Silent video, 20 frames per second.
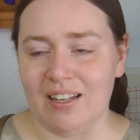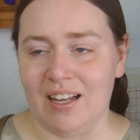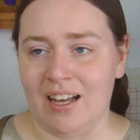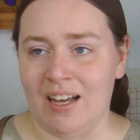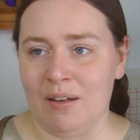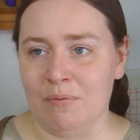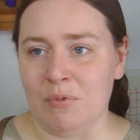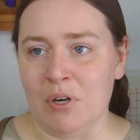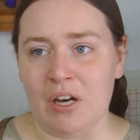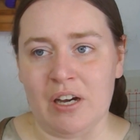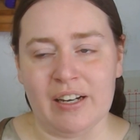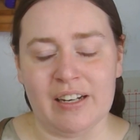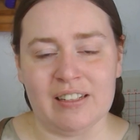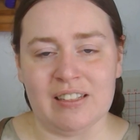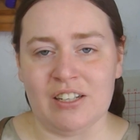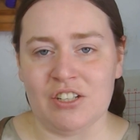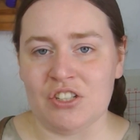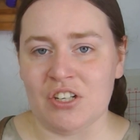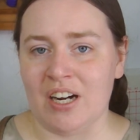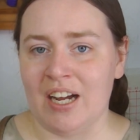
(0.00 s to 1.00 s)
I'm not going
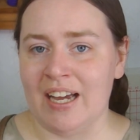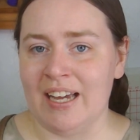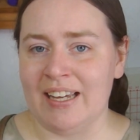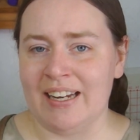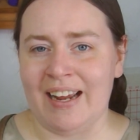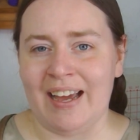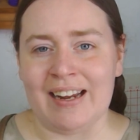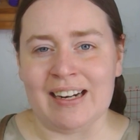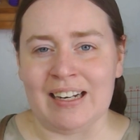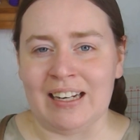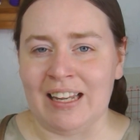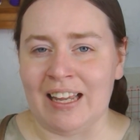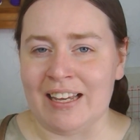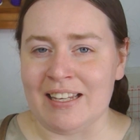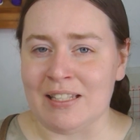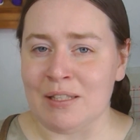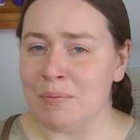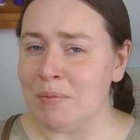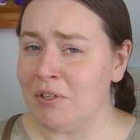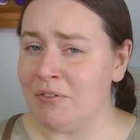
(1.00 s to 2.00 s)
to try and
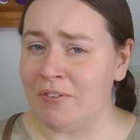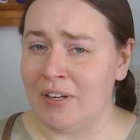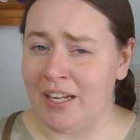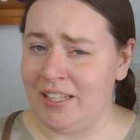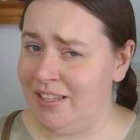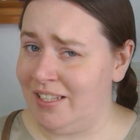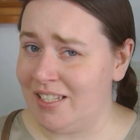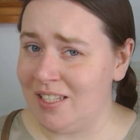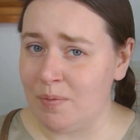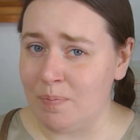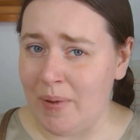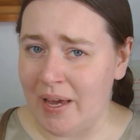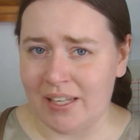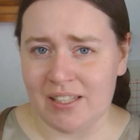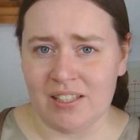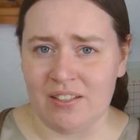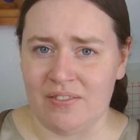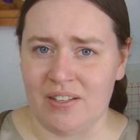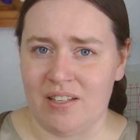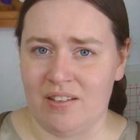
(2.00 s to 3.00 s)
analyse them to find the
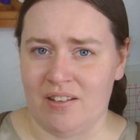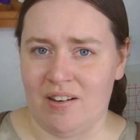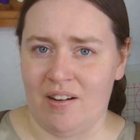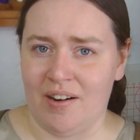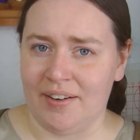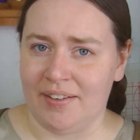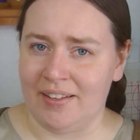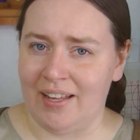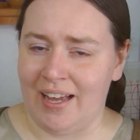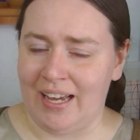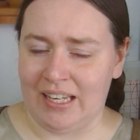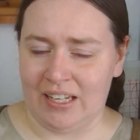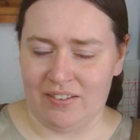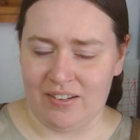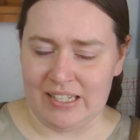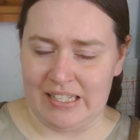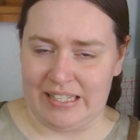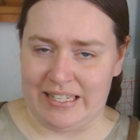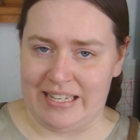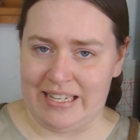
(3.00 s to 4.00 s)
specks of historical
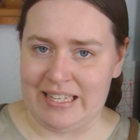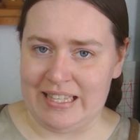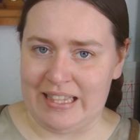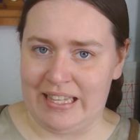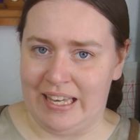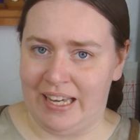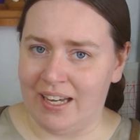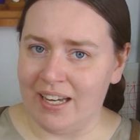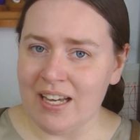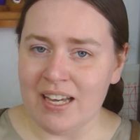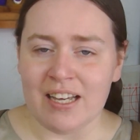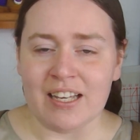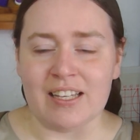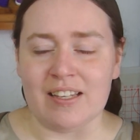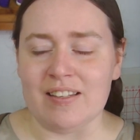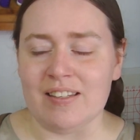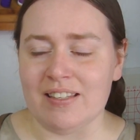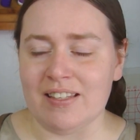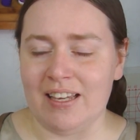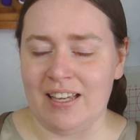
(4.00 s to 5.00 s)
accuracy in there,
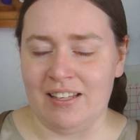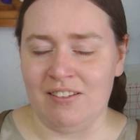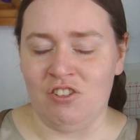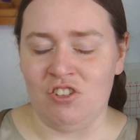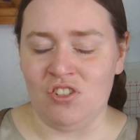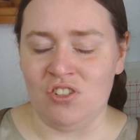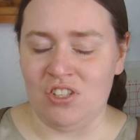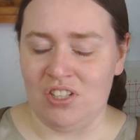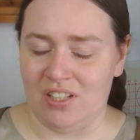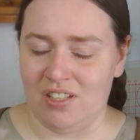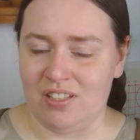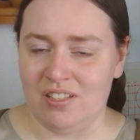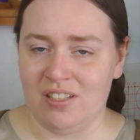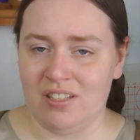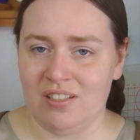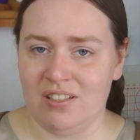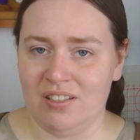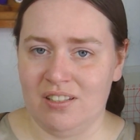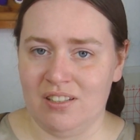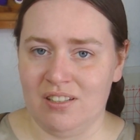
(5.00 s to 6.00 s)
because it's
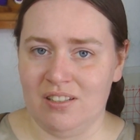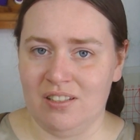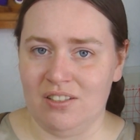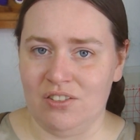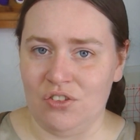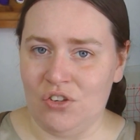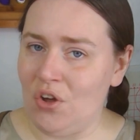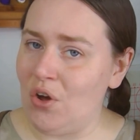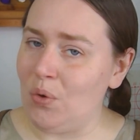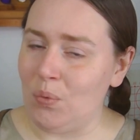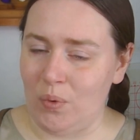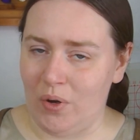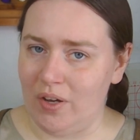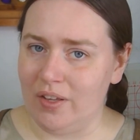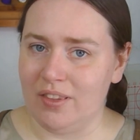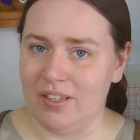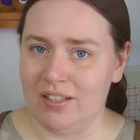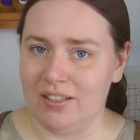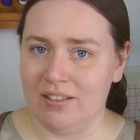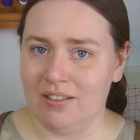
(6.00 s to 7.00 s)
just not
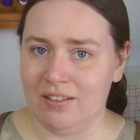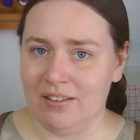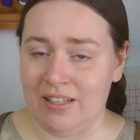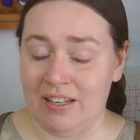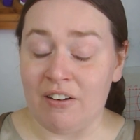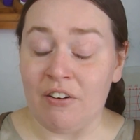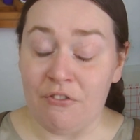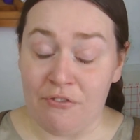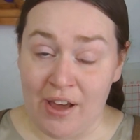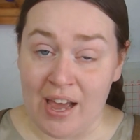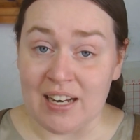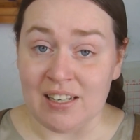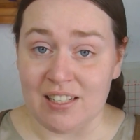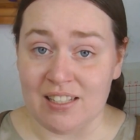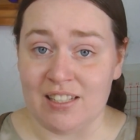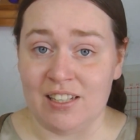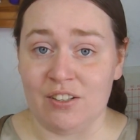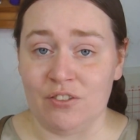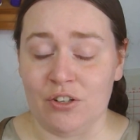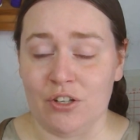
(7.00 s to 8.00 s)
worth it. They're a
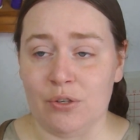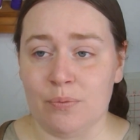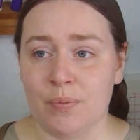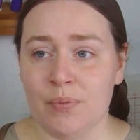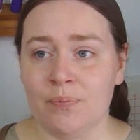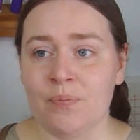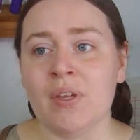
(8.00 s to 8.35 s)
fantasy group.